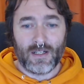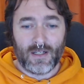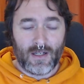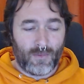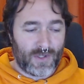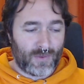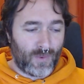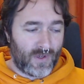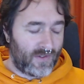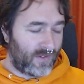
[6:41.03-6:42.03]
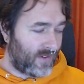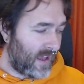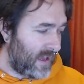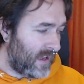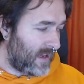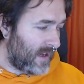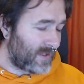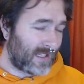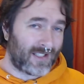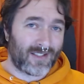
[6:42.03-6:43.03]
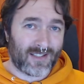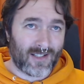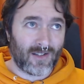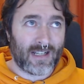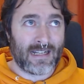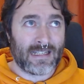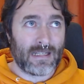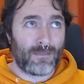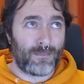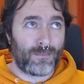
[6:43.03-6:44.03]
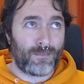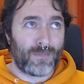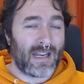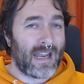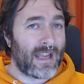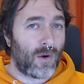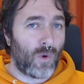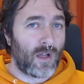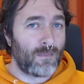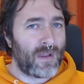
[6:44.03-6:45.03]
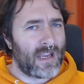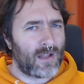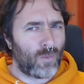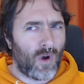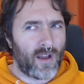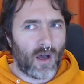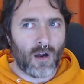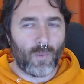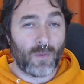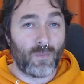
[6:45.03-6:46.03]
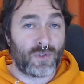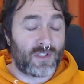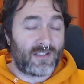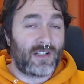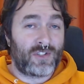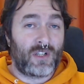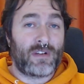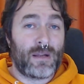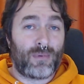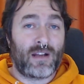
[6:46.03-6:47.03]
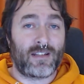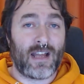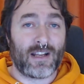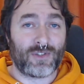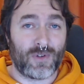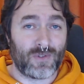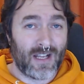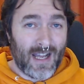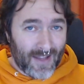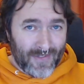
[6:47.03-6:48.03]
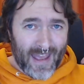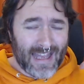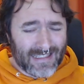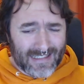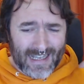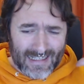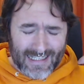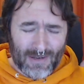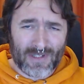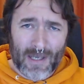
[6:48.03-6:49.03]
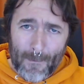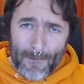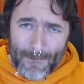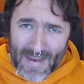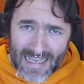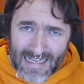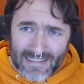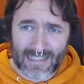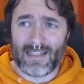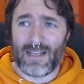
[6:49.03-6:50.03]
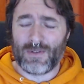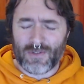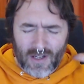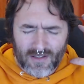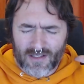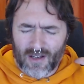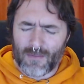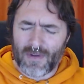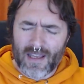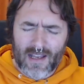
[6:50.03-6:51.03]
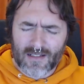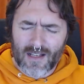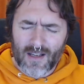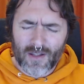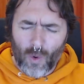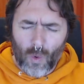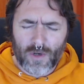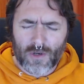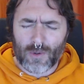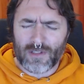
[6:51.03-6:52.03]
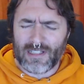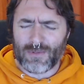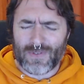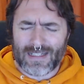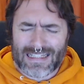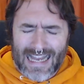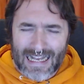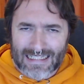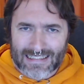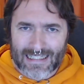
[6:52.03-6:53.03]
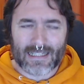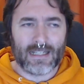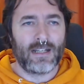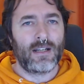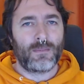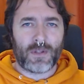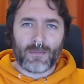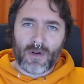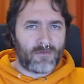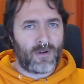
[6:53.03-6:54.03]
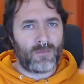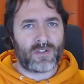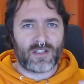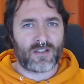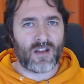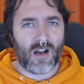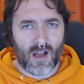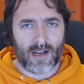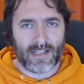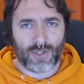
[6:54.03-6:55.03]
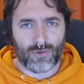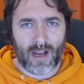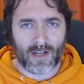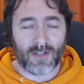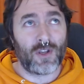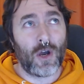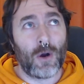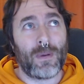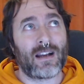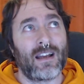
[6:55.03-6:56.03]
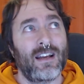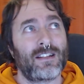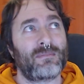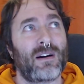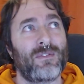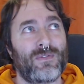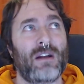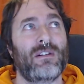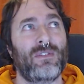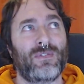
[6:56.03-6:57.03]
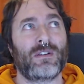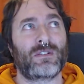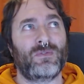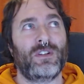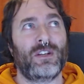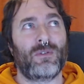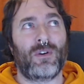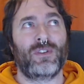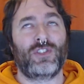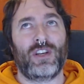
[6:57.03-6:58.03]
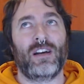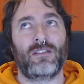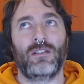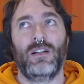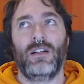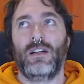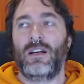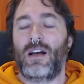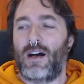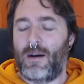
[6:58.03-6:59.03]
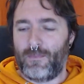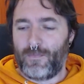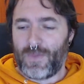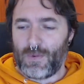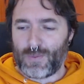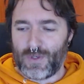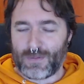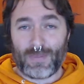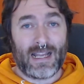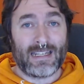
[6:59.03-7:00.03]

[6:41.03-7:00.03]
which was it was actually a Skullcandy Player 1, PLYR1, which is essentially rebranded Astros, and the headset sounded amazing. It was nice and tight in my ears, the audio quality was fantastic, but the microphone was entirely trash. If you go back to my very first video on the channel, which was Planet